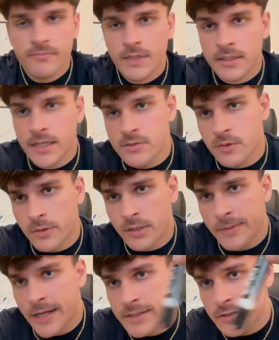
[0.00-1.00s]
That's what we're going
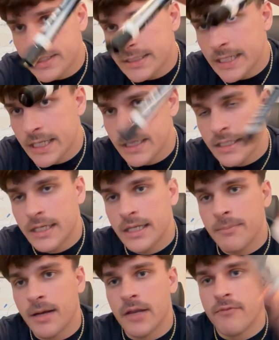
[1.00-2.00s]
to be answering today
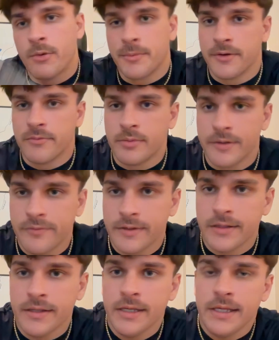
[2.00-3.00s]
in my informative
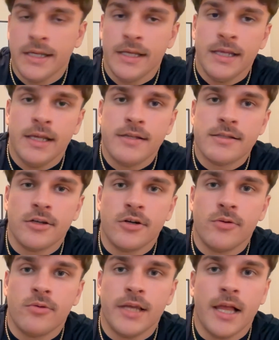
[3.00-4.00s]
briefing.
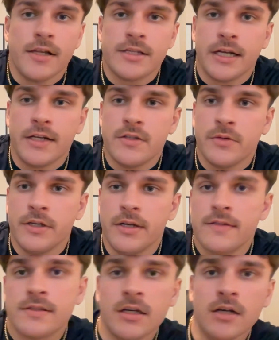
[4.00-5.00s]
So, yeah, let's get into
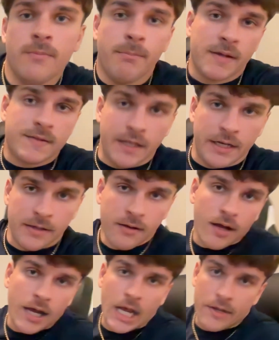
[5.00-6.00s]
it. So, my setting
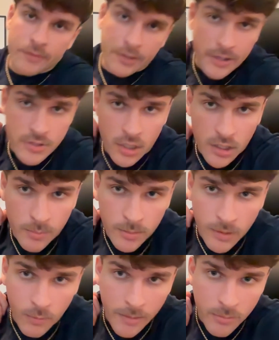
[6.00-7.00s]
I have here drawn up on
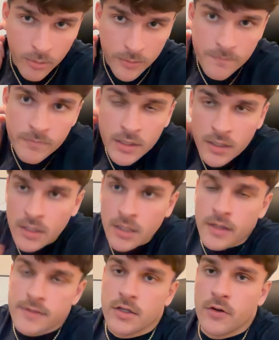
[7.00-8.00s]
my whiteboard.
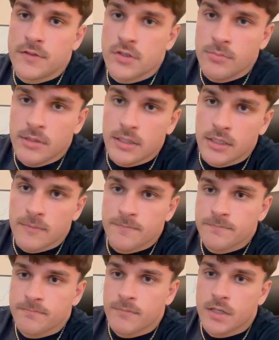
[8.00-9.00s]
It's going to be
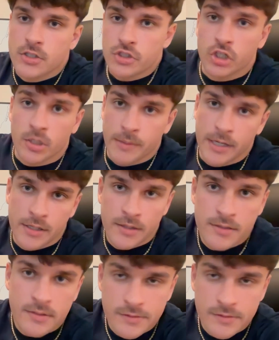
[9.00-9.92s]
Germany.